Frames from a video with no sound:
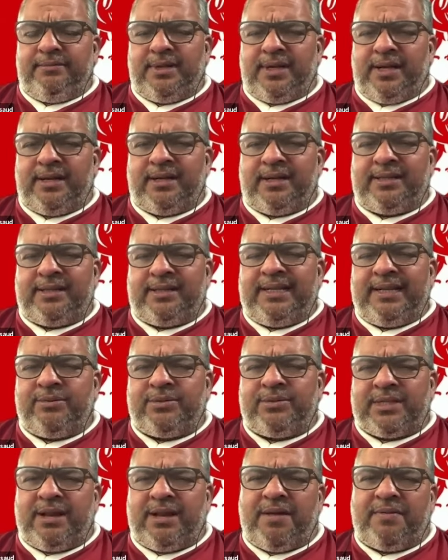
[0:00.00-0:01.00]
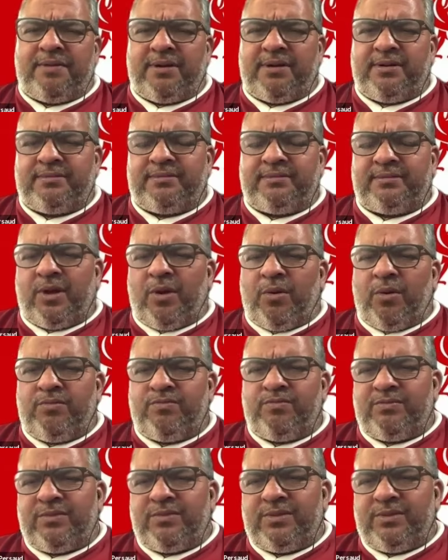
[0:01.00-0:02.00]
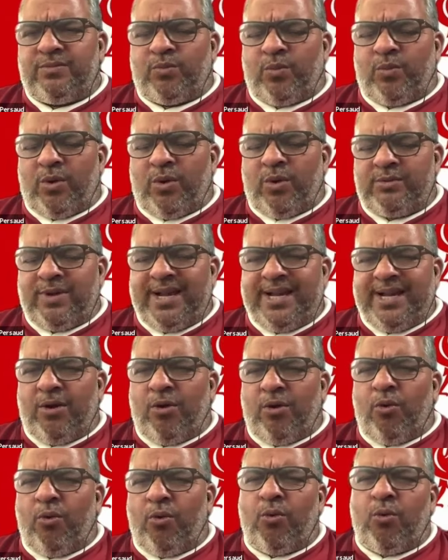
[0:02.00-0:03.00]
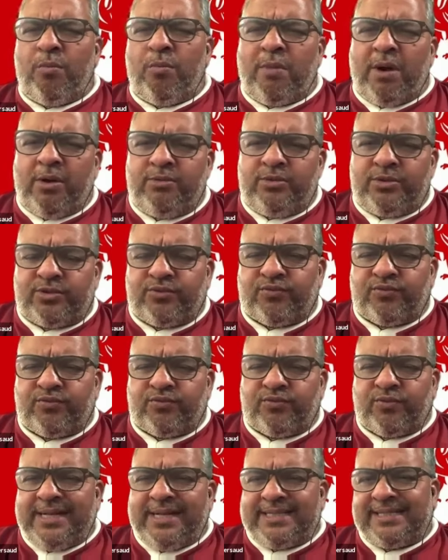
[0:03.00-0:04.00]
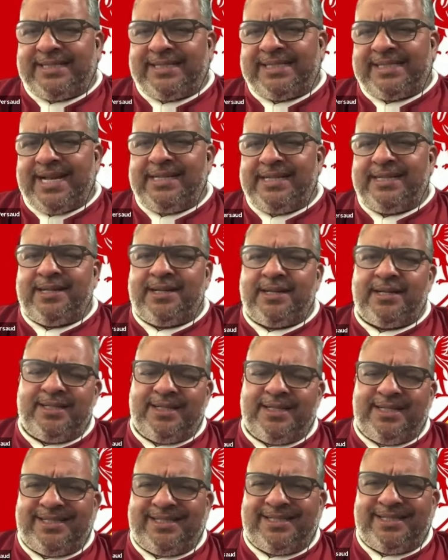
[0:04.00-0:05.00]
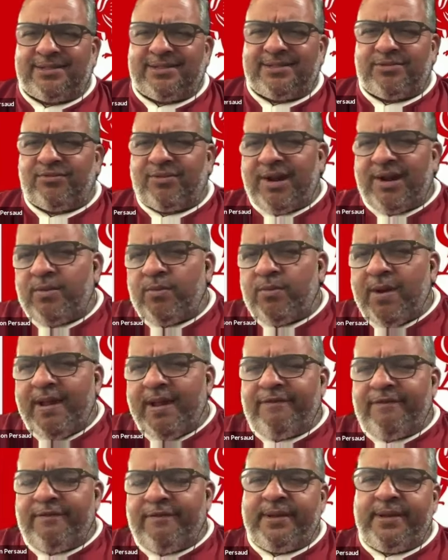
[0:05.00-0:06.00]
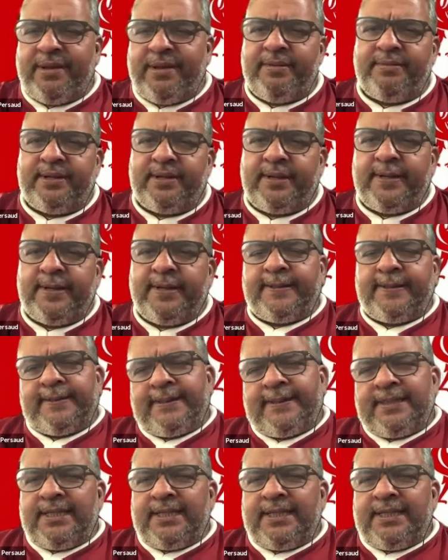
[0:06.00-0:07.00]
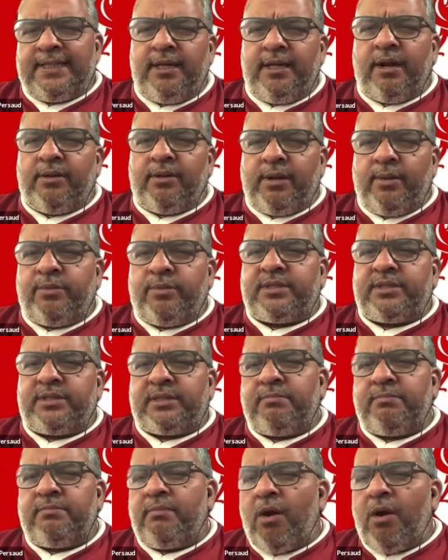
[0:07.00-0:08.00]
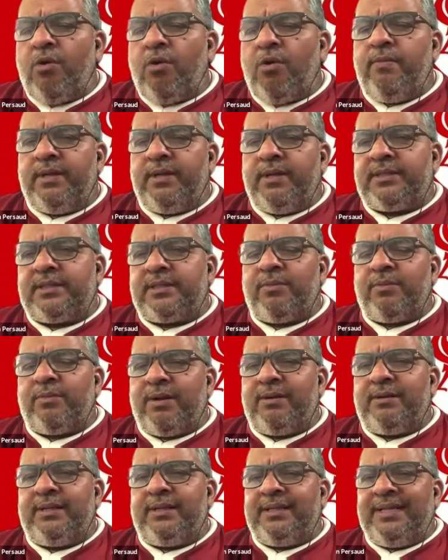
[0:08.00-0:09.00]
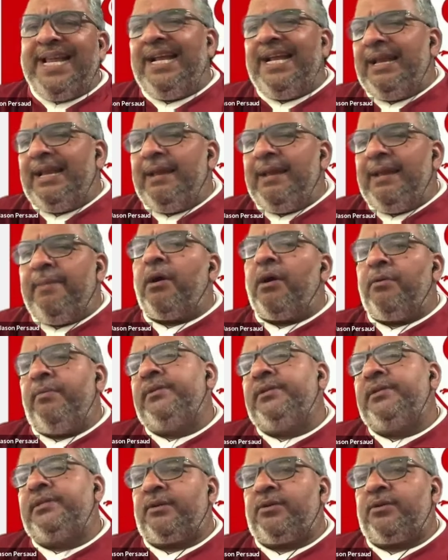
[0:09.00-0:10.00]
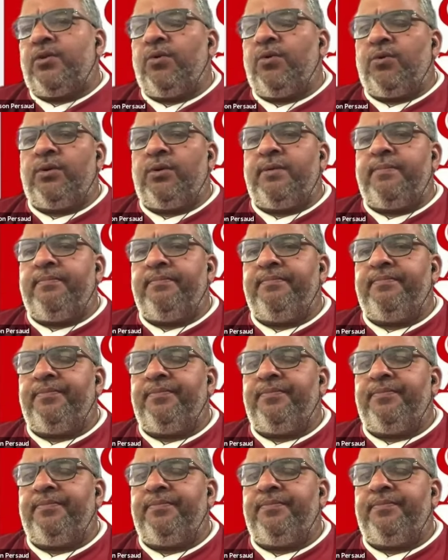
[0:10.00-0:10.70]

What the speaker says: And I think there was another one where it almost ran to Salah and it just ran away from him. And, there was some moments, nearly moments, I'd call them.